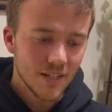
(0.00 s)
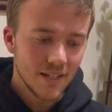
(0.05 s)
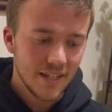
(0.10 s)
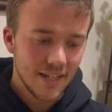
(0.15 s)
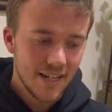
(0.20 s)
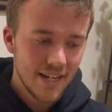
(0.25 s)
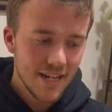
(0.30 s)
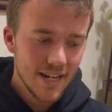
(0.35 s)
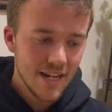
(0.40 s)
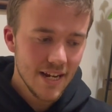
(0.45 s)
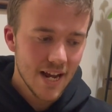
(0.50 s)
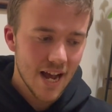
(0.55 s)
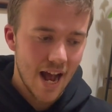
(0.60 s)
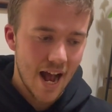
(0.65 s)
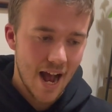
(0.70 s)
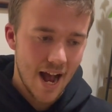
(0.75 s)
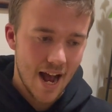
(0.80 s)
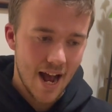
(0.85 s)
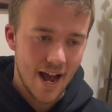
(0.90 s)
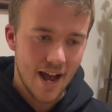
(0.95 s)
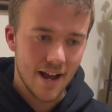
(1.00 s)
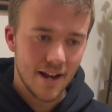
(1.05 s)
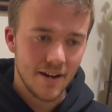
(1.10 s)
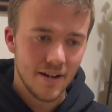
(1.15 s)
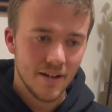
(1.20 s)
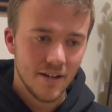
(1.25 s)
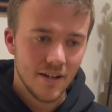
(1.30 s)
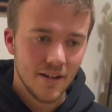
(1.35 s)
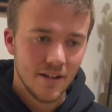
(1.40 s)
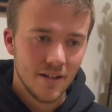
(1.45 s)
he
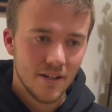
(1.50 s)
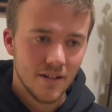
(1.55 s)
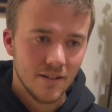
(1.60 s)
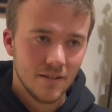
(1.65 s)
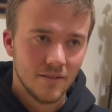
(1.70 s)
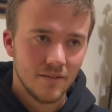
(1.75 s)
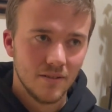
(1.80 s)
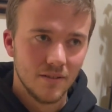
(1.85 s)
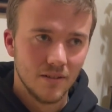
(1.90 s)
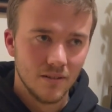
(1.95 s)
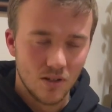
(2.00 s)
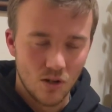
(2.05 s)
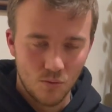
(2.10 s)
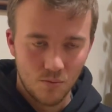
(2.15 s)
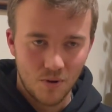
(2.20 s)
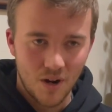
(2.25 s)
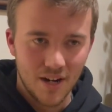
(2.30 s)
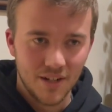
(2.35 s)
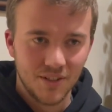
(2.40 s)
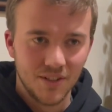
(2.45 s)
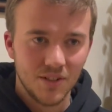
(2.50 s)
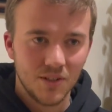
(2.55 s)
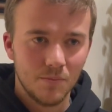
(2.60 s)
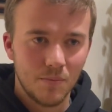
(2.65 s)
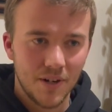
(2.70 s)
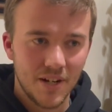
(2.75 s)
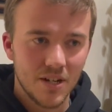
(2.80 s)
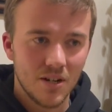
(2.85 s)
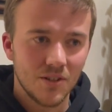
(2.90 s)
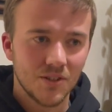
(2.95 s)
had low prices,
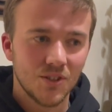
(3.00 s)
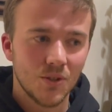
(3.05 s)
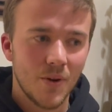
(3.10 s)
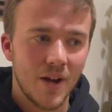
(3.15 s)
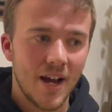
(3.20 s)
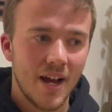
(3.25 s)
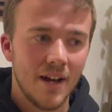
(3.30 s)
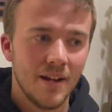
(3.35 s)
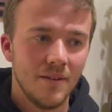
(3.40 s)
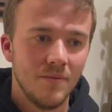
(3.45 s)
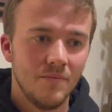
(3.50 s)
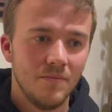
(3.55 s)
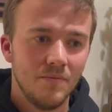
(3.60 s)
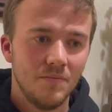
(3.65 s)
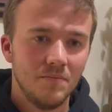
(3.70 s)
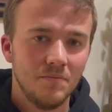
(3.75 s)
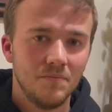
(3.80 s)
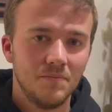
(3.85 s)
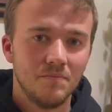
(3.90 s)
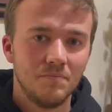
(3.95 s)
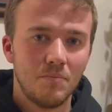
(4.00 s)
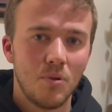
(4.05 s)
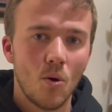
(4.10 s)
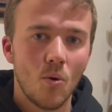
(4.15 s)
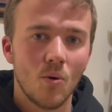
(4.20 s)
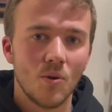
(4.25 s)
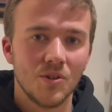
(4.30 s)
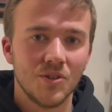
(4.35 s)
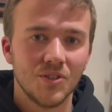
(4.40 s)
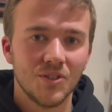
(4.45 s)
but he also had
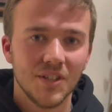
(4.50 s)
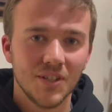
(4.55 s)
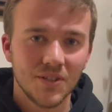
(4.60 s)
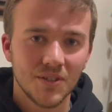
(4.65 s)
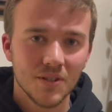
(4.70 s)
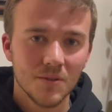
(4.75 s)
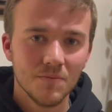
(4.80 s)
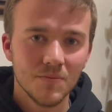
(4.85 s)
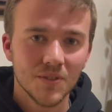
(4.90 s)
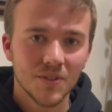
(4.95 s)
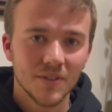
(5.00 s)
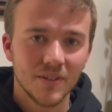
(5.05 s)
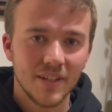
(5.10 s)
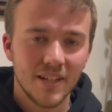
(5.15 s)
poor systems.